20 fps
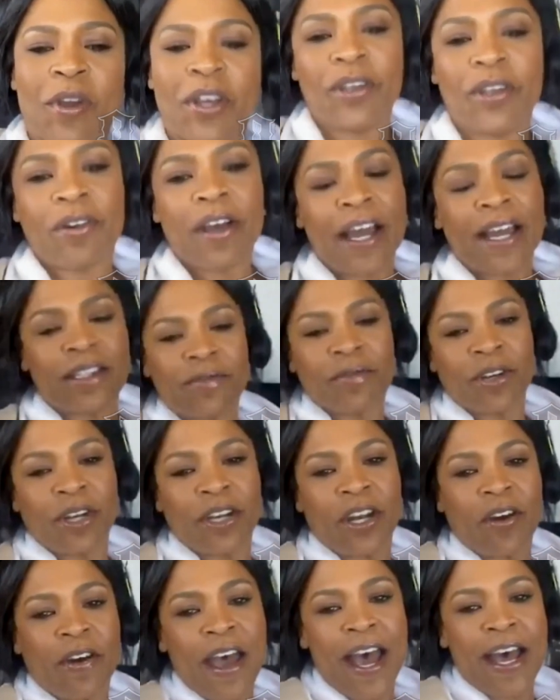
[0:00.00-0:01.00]
what do you guys want to
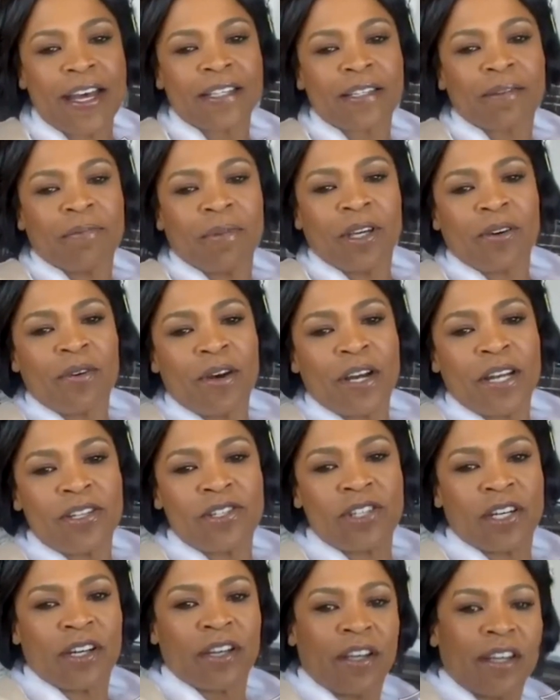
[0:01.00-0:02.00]
know? Ask me a
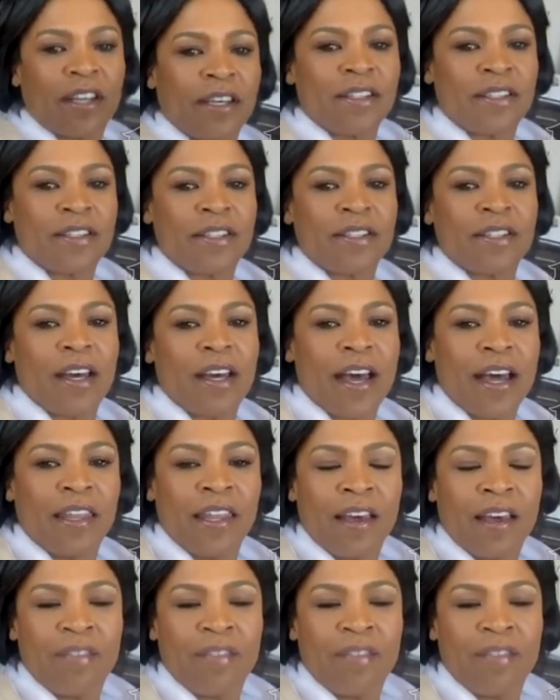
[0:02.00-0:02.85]
question because I